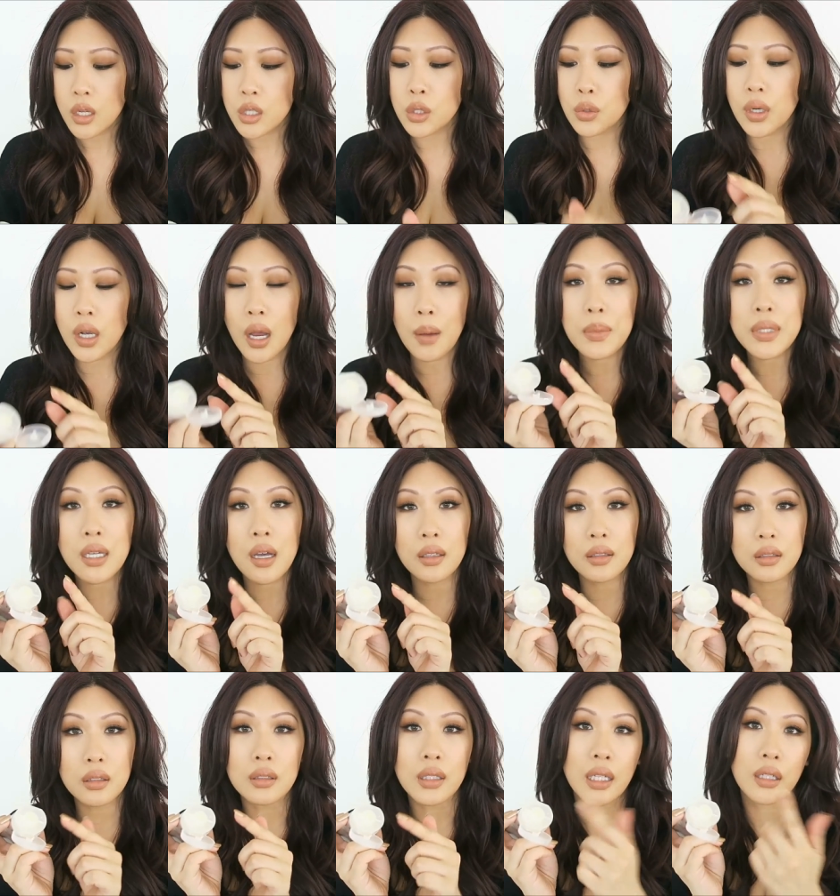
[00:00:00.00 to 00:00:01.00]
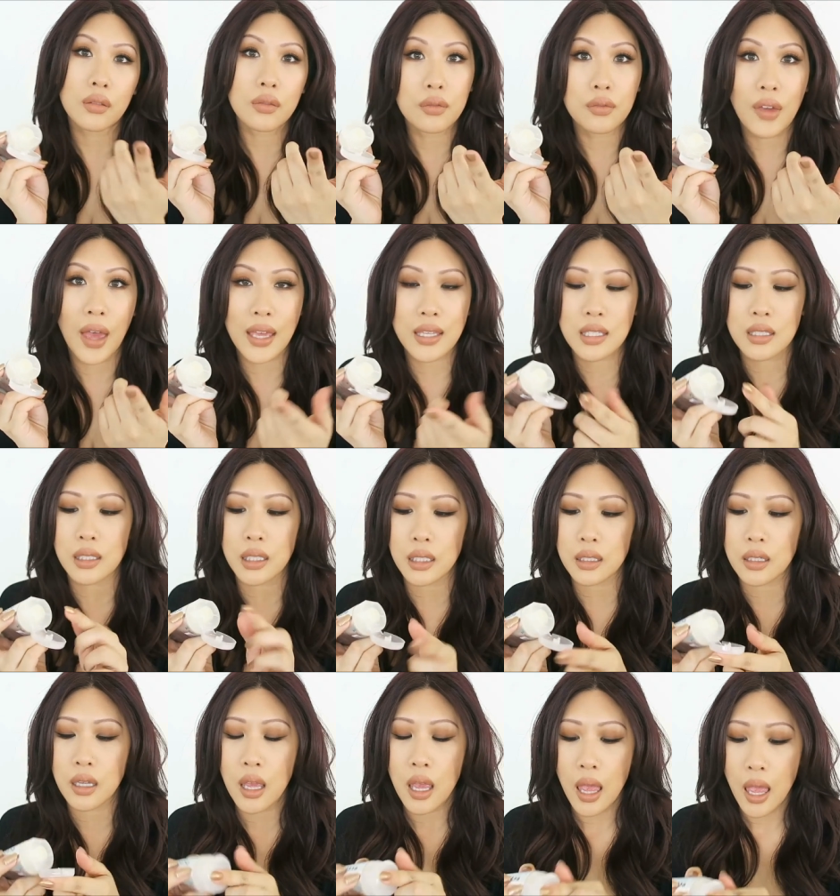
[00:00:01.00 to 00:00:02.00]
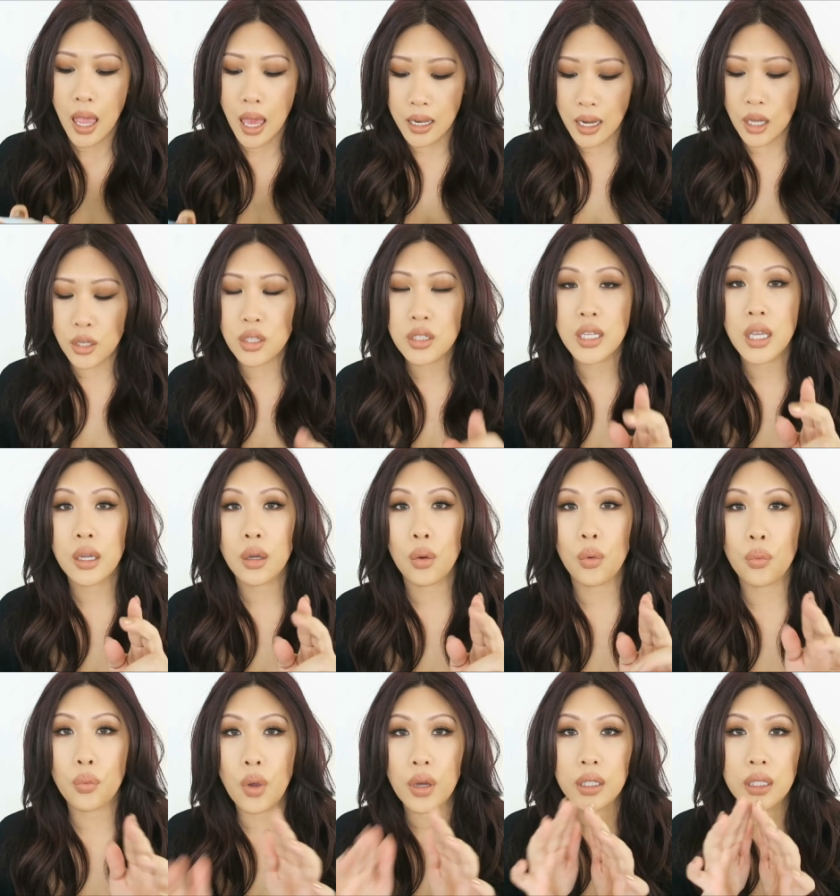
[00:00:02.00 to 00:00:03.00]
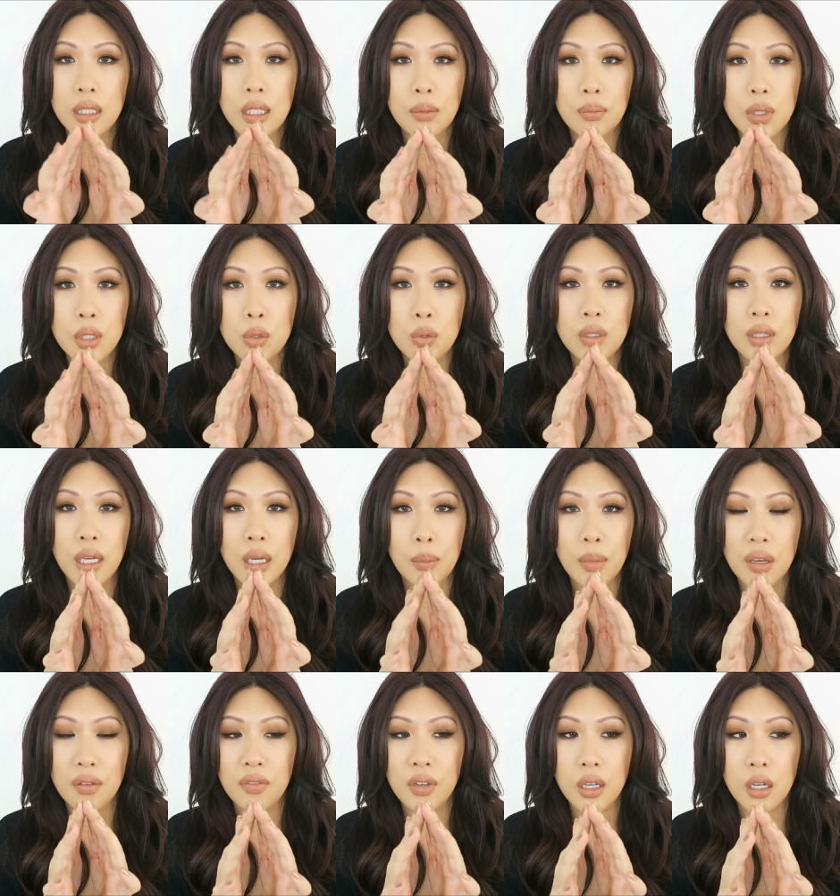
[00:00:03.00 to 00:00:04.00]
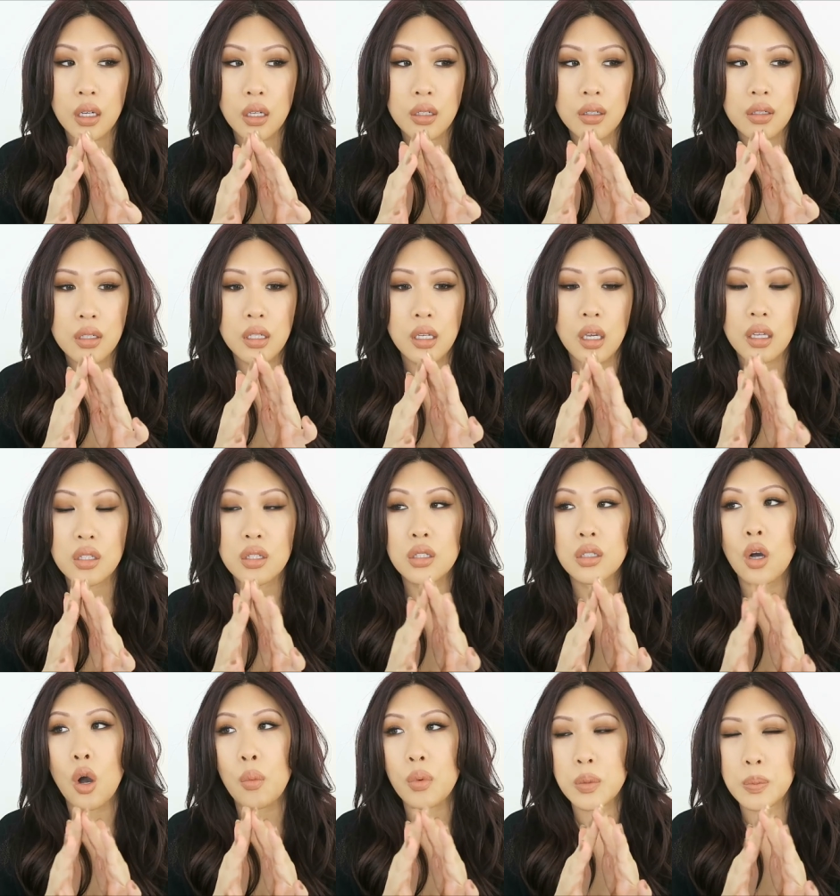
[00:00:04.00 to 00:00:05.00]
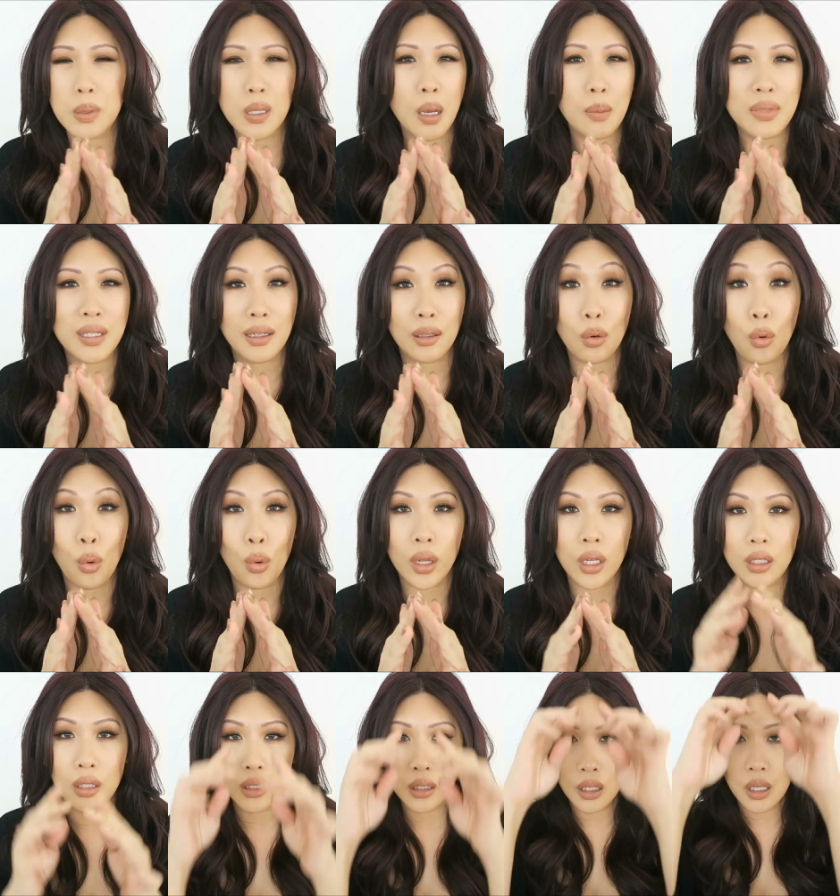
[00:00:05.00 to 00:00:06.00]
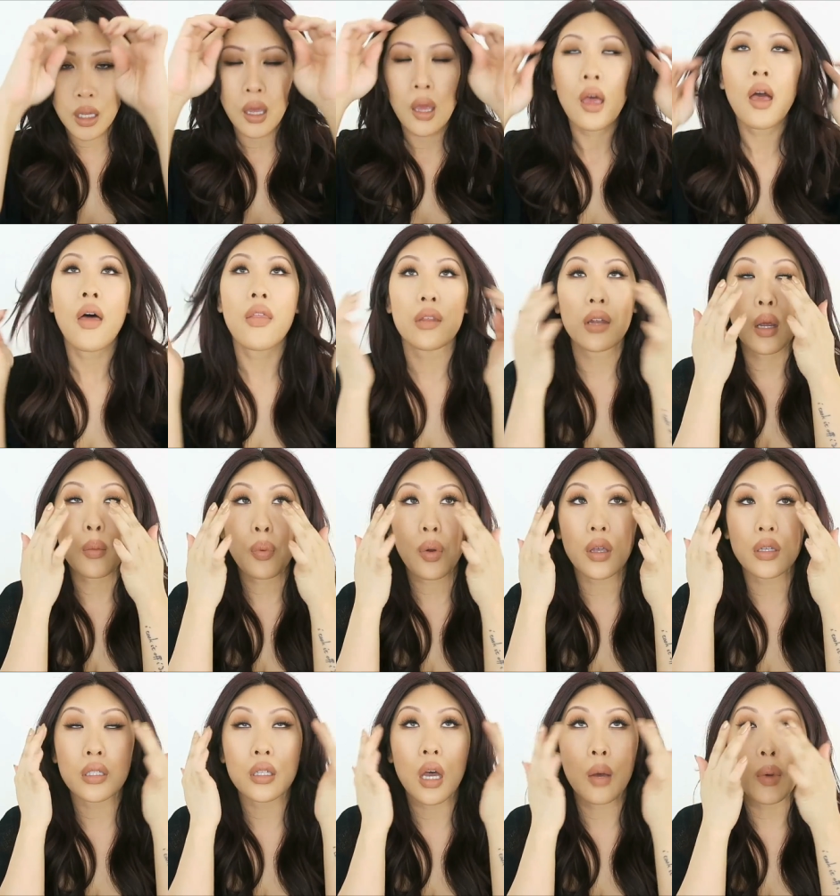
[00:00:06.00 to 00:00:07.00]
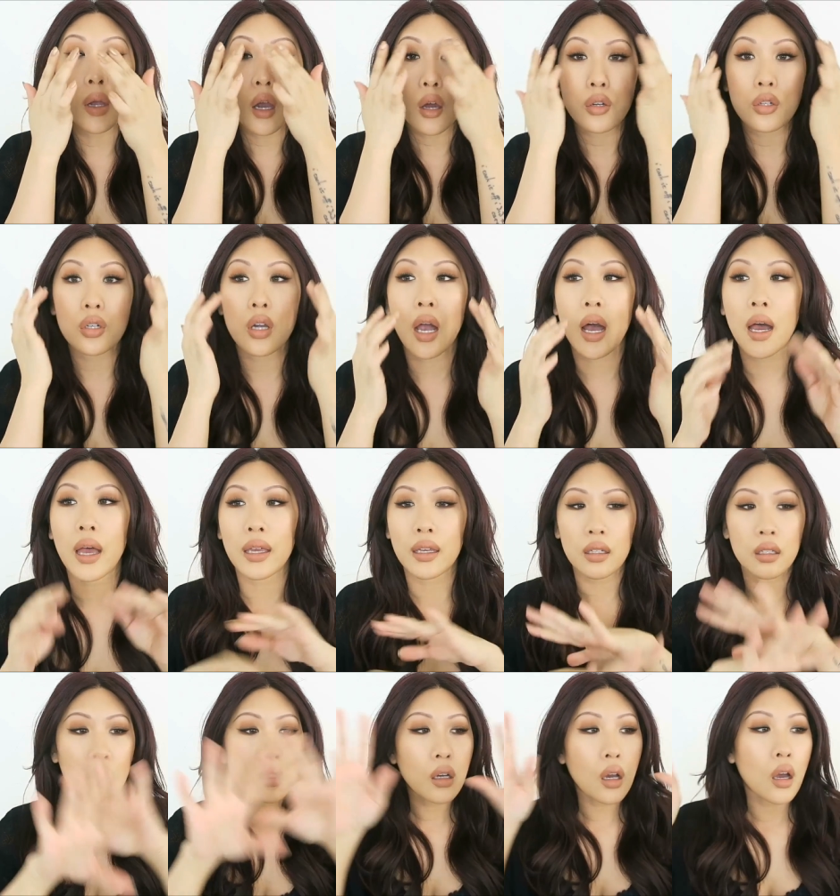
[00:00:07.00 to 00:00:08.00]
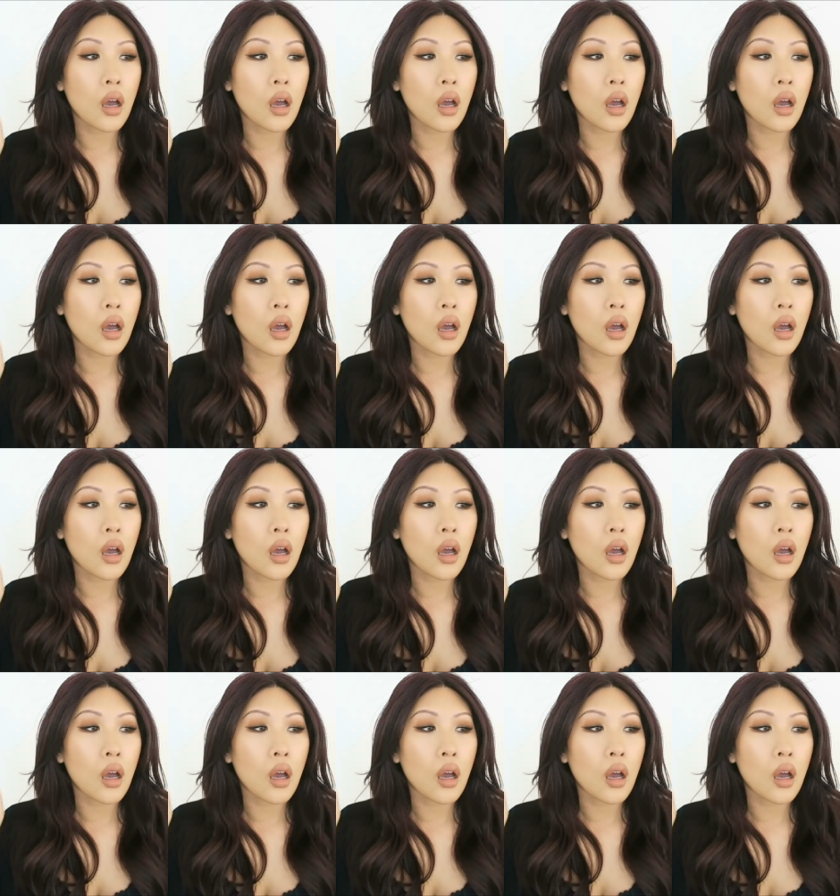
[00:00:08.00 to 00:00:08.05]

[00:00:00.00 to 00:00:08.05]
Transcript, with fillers: so it comes out a little like Vaseline and I just like run it in between like my fingers until it almost becomes like an oil and then I press it on my under eye.